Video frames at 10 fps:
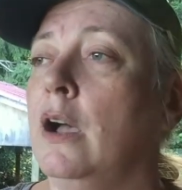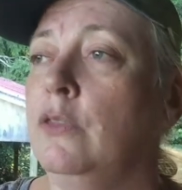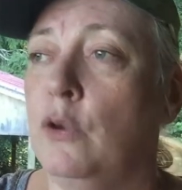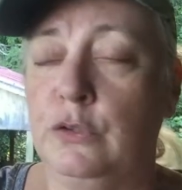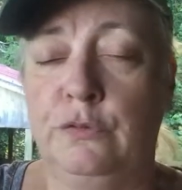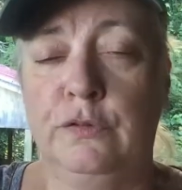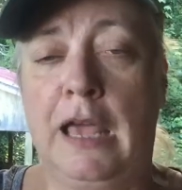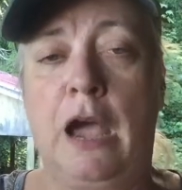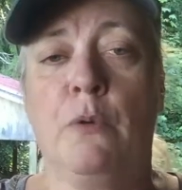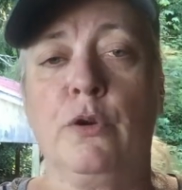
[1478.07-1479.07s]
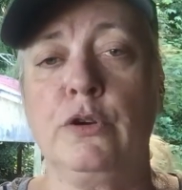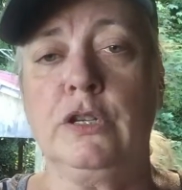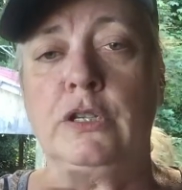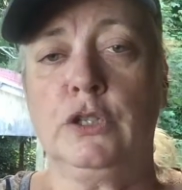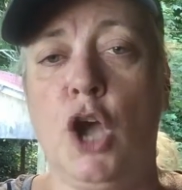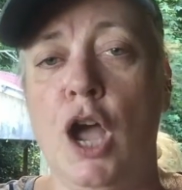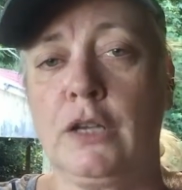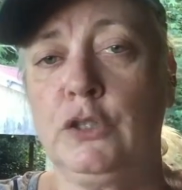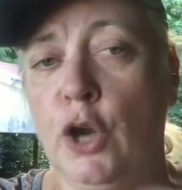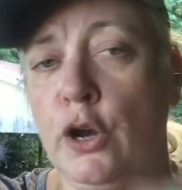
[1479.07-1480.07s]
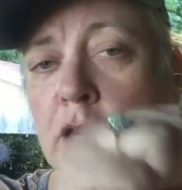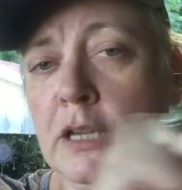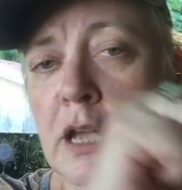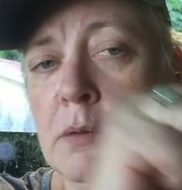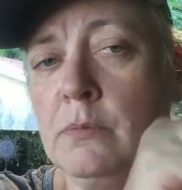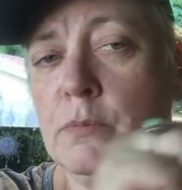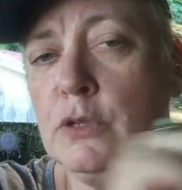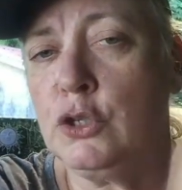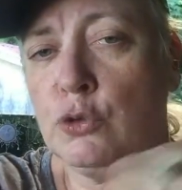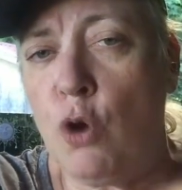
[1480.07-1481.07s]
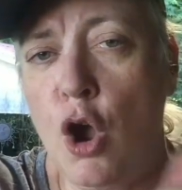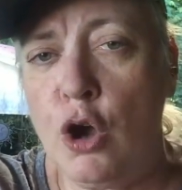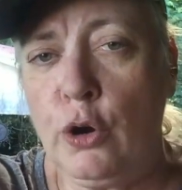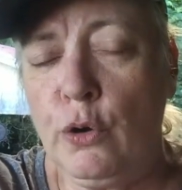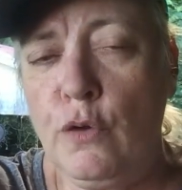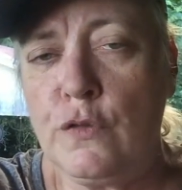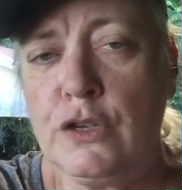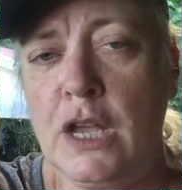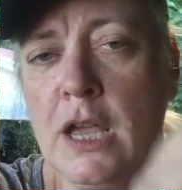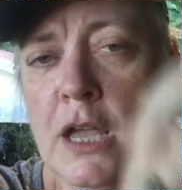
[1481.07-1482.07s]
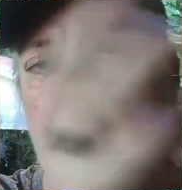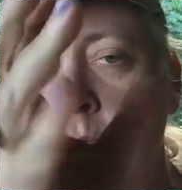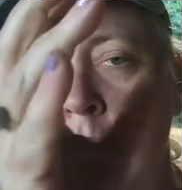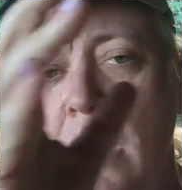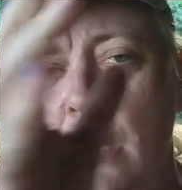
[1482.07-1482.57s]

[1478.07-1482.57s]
Those flower stalks started to come stronger over time,